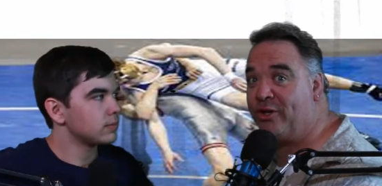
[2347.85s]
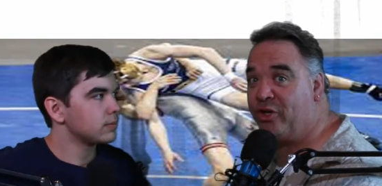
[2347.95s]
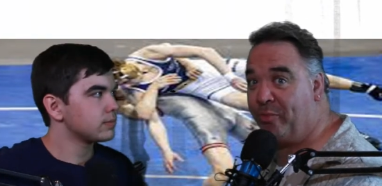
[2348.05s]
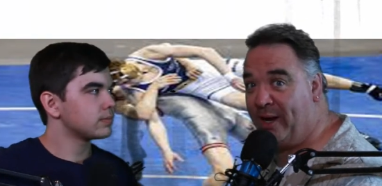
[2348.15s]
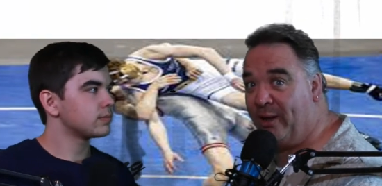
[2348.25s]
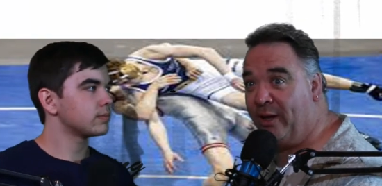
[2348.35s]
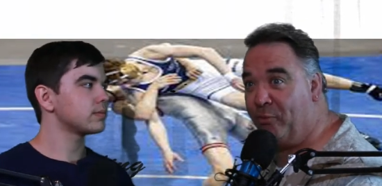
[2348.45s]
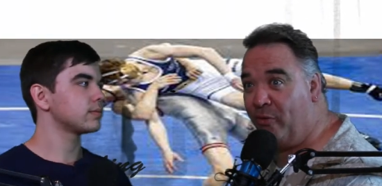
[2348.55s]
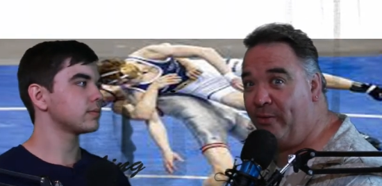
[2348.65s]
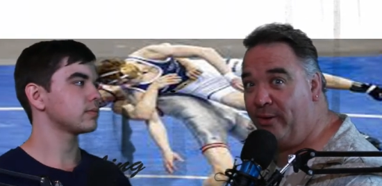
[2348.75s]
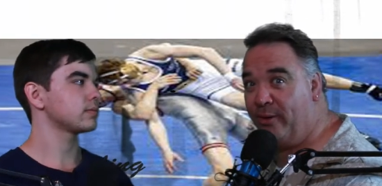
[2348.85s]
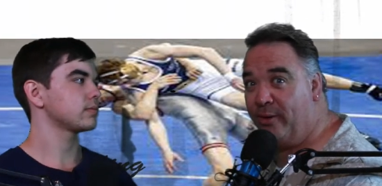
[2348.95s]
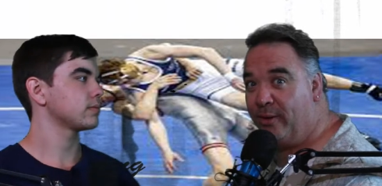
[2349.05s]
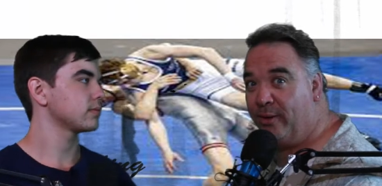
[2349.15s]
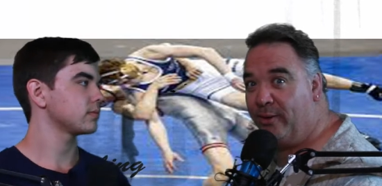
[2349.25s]
Speaker 1: Bayley moment.
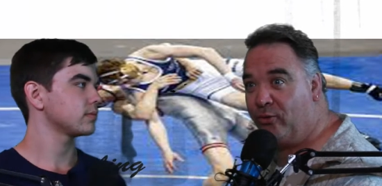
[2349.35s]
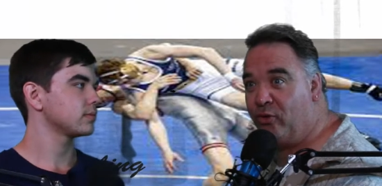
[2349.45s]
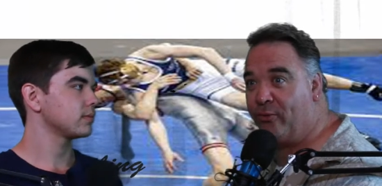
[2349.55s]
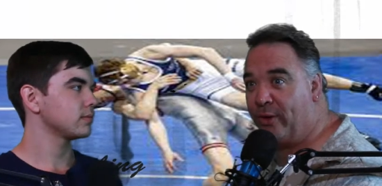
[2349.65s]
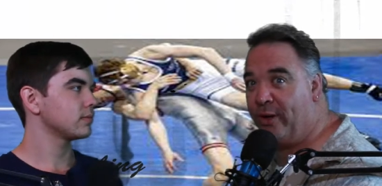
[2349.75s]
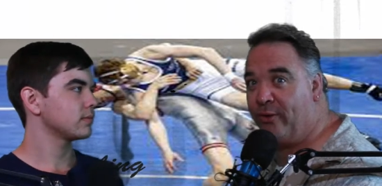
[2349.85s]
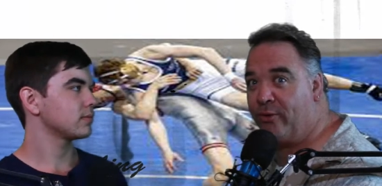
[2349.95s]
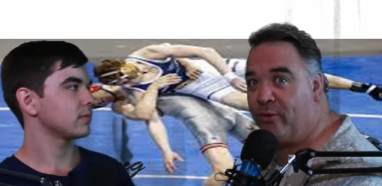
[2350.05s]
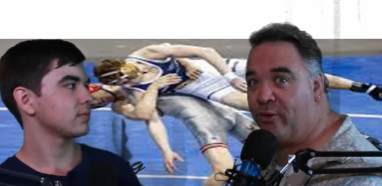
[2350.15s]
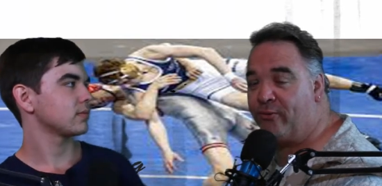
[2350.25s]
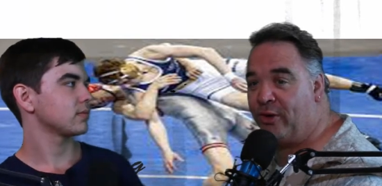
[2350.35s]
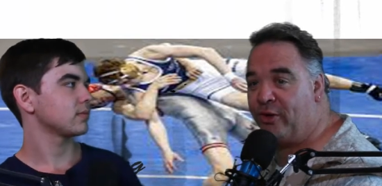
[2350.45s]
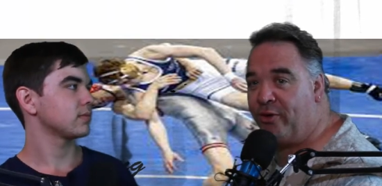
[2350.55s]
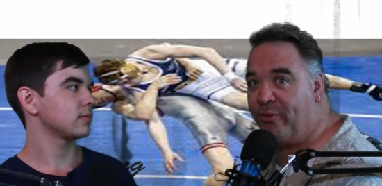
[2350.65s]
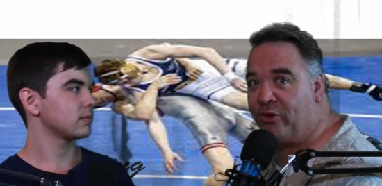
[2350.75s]
Two friends who are
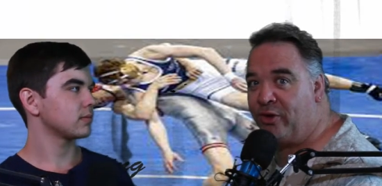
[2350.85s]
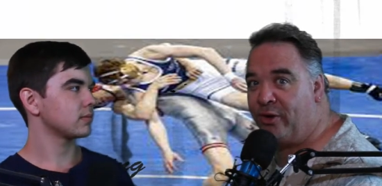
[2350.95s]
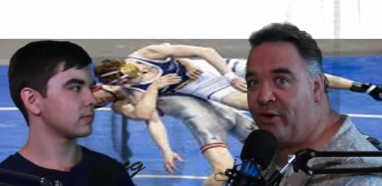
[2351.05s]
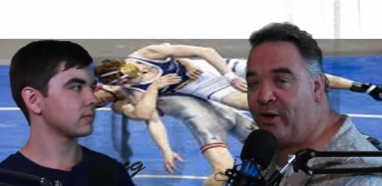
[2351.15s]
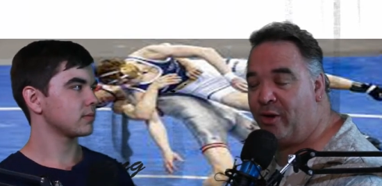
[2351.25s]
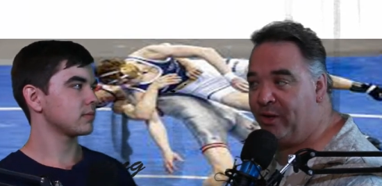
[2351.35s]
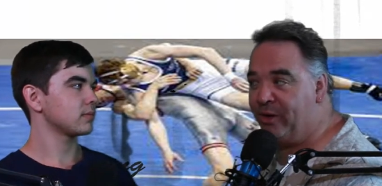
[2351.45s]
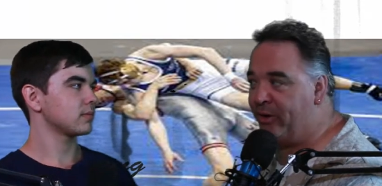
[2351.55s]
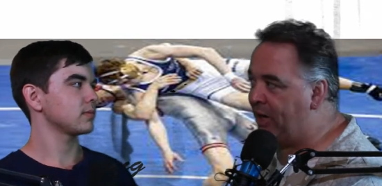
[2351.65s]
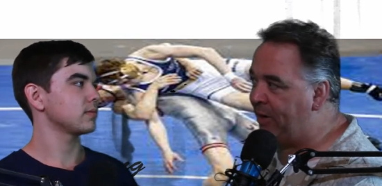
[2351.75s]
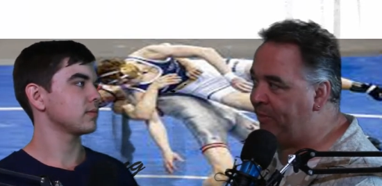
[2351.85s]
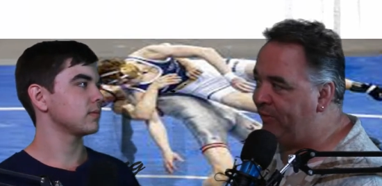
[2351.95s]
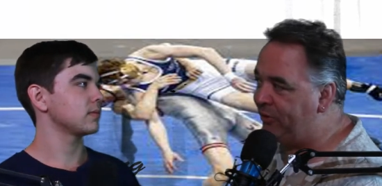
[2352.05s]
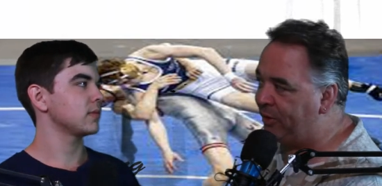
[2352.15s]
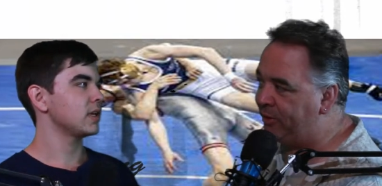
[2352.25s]
frustrated with each other and beating the crap out of
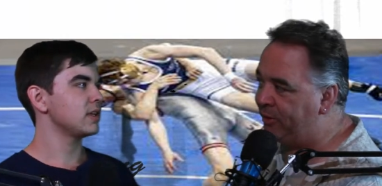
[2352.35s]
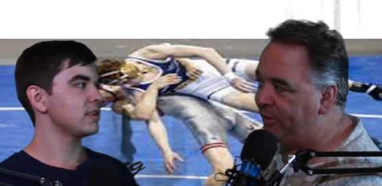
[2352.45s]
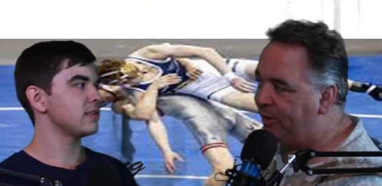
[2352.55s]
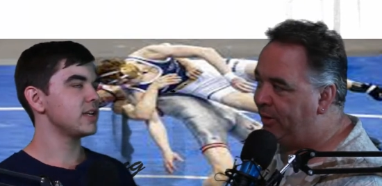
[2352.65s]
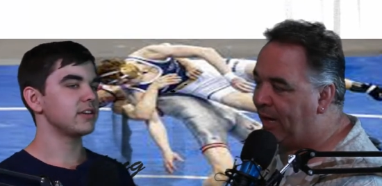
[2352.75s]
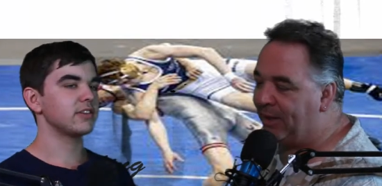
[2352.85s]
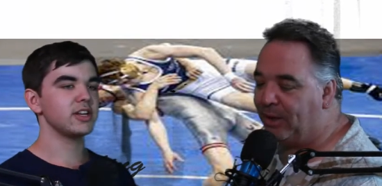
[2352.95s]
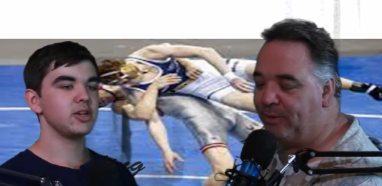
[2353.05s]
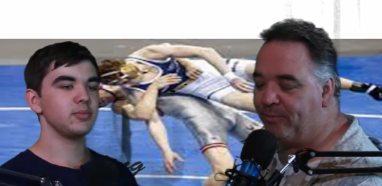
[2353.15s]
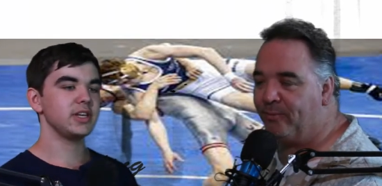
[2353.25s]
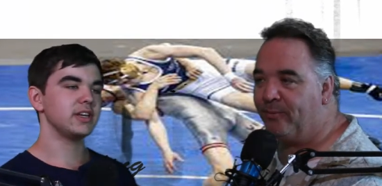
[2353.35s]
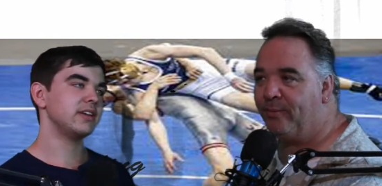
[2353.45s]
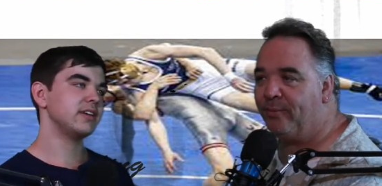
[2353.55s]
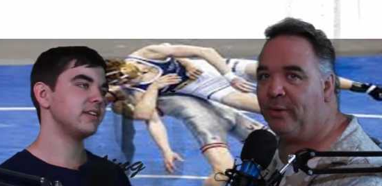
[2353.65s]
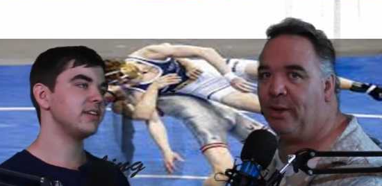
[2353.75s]
each other. And it's I gonna thought, be a
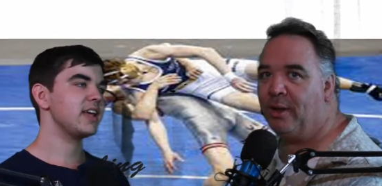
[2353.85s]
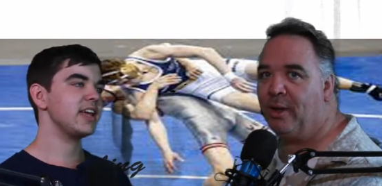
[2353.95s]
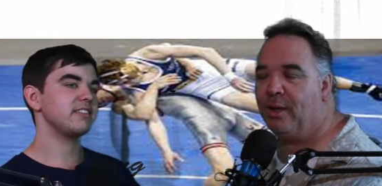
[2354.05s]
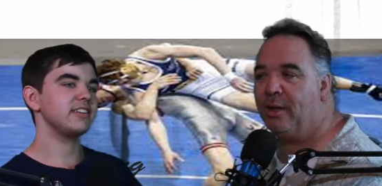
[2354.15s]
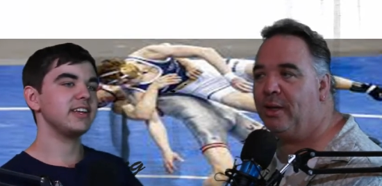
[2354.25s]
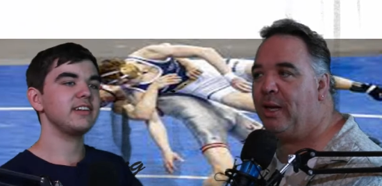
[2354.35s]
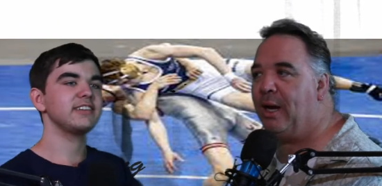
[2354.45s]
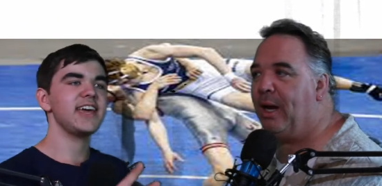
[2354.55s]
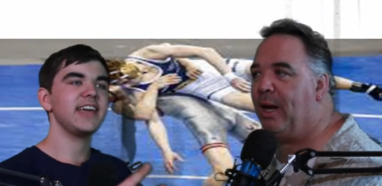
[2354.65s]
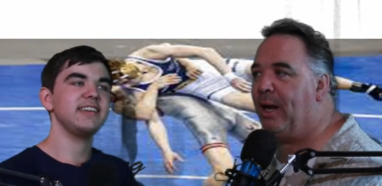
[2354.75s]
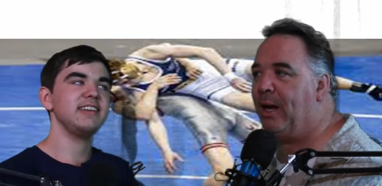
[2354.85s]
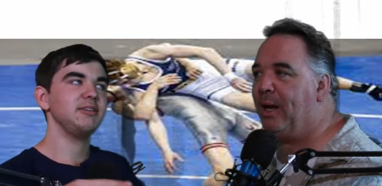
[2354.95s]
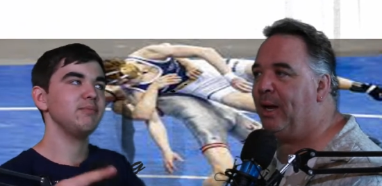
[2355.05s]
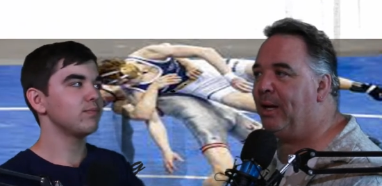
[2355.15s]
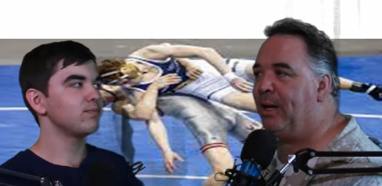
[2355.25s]
Speaker 2: nice little tag
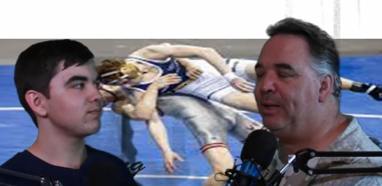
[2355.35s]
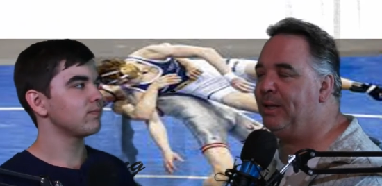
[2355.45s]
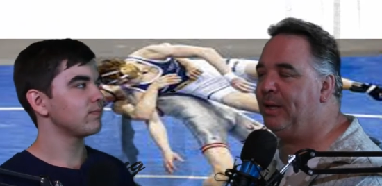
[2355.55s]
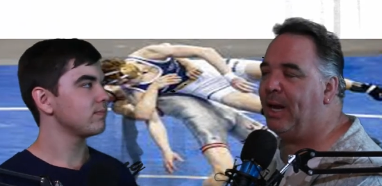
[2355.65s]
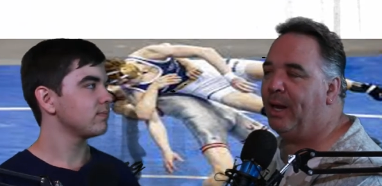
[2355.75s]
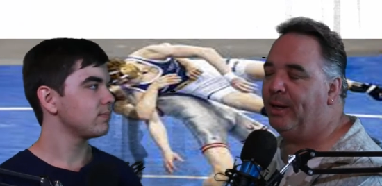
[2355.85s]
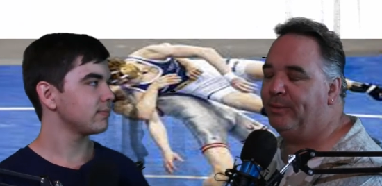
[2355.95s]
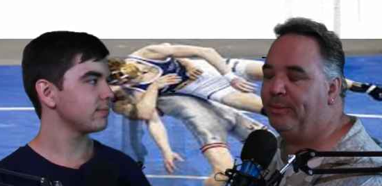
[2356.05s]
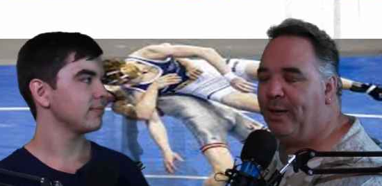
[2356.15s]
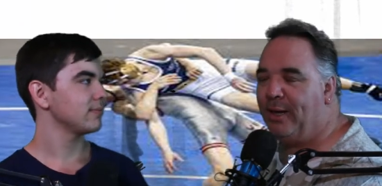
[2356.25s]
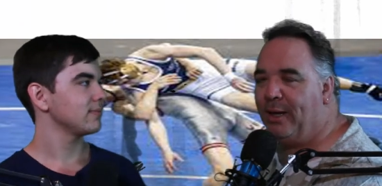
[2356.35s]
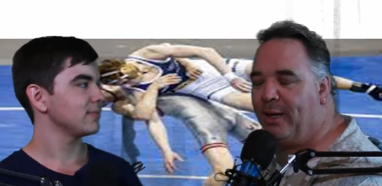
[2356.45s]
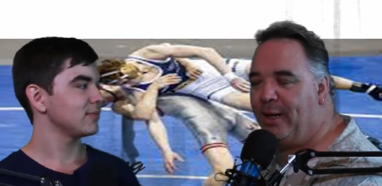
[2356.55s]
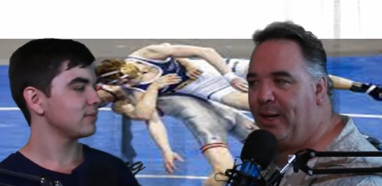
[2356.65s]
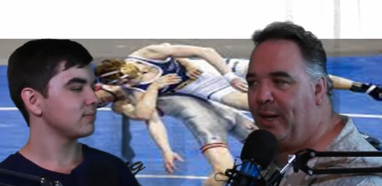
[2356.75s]
team.
Speaker 1: And uh, yeah, and,
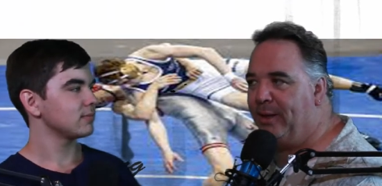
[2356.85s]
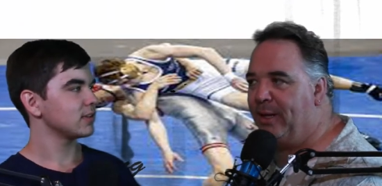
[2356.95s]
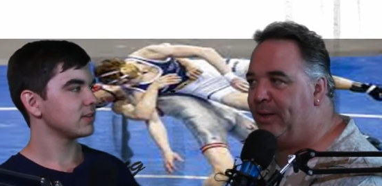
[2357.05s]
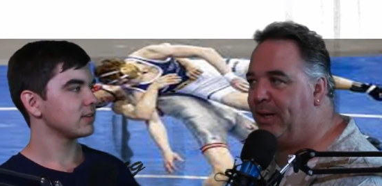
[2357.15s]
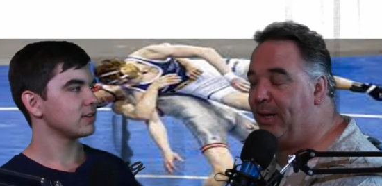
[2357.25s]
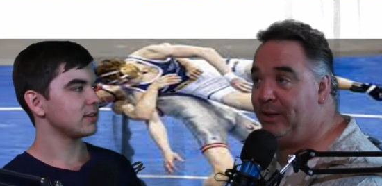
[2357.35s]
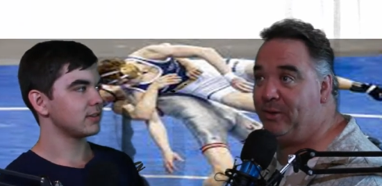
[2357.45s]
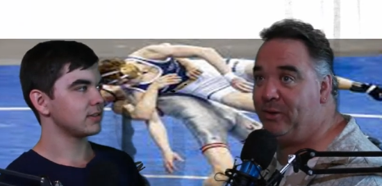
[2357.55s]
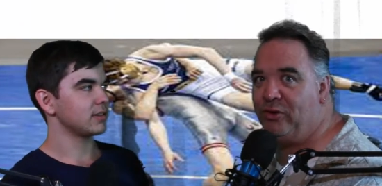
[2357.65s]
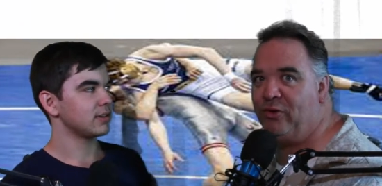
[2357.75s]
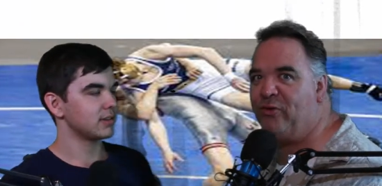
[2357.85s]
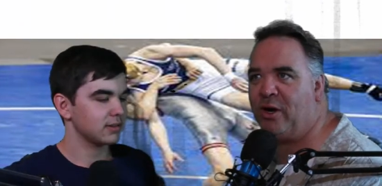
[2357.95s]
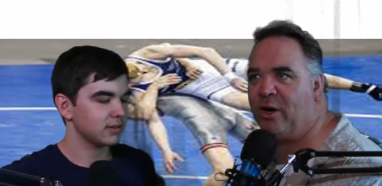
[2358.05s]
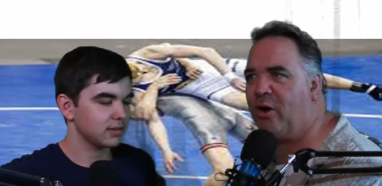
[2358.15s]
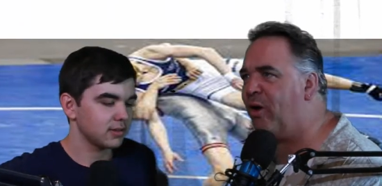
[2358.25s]
and uh, you, you
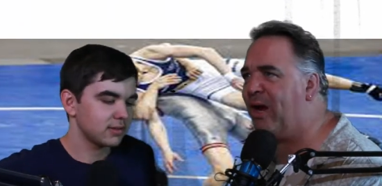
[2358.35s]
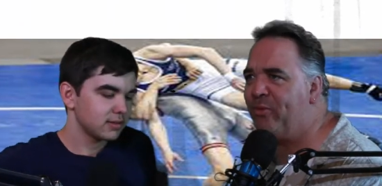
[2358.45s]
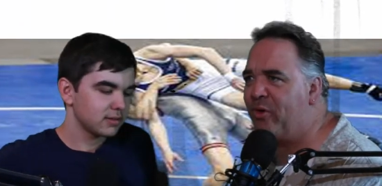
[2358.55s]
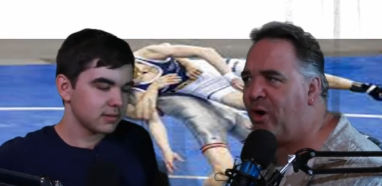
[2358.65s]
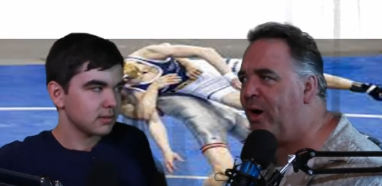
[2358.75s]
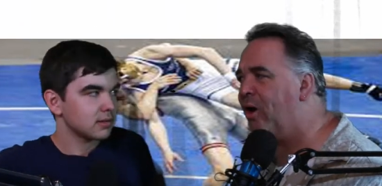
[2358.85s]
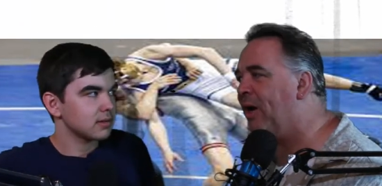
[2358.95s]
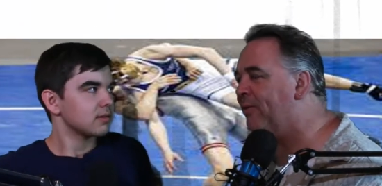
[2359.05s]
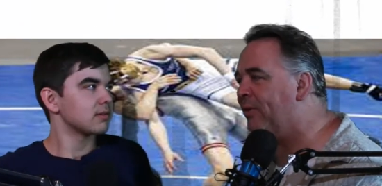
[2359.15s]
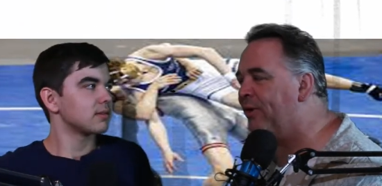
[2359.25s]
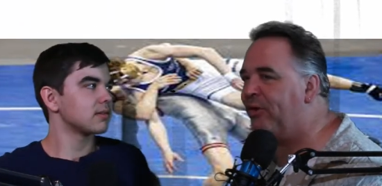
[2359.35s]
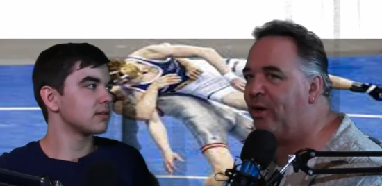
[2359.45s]
figure, oh, I'm sorry, oh, I got frustrated.